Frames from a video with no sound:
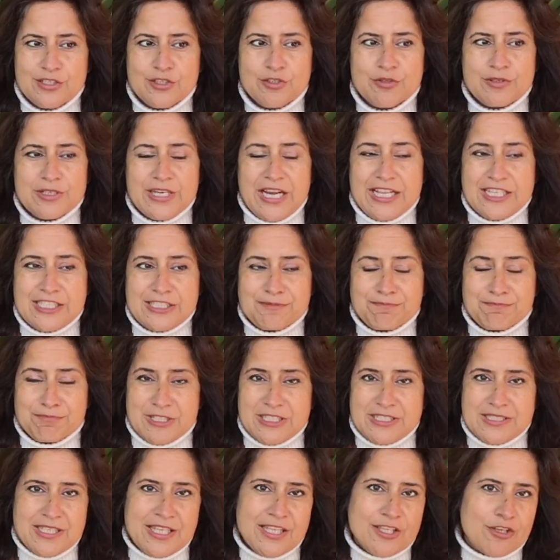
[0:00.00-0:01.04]
You're
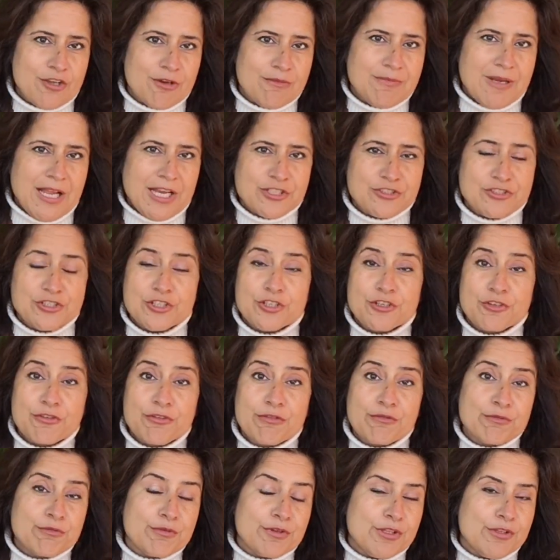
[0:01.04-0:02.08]
expressing your magic
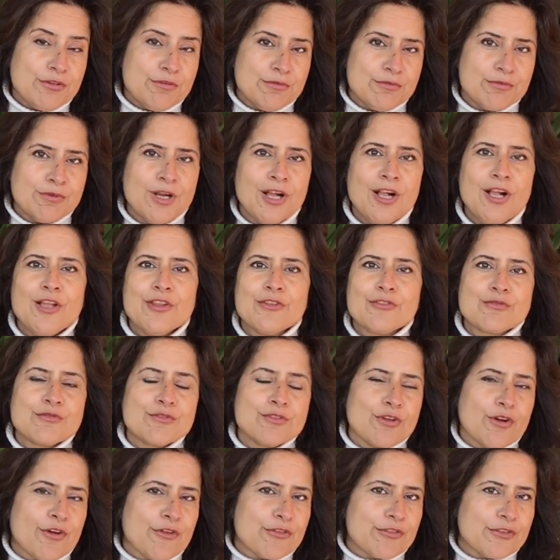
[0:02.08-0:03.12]
through you, through
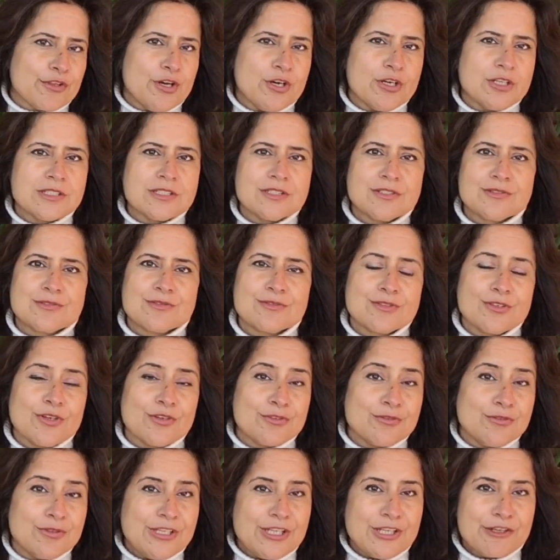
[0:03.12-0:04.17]
your thoughts, through your
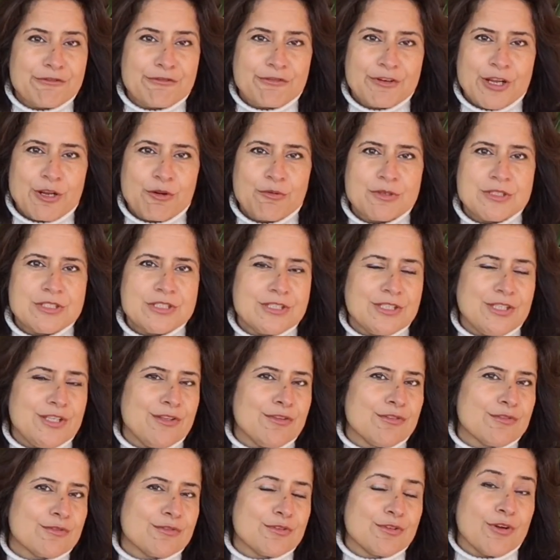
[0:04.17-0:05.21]
unique frequency,
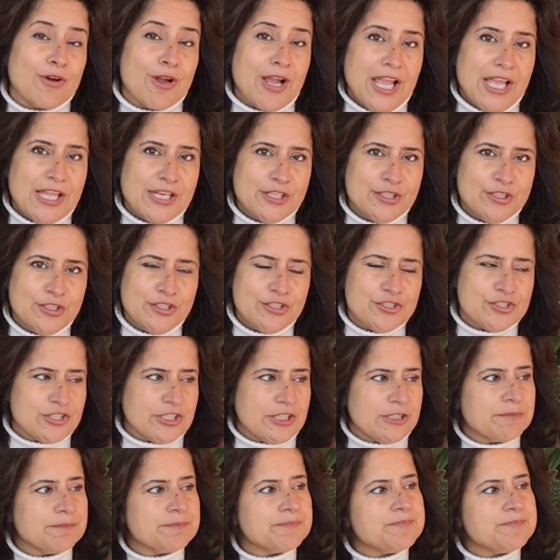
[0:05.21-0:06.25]
through your energy.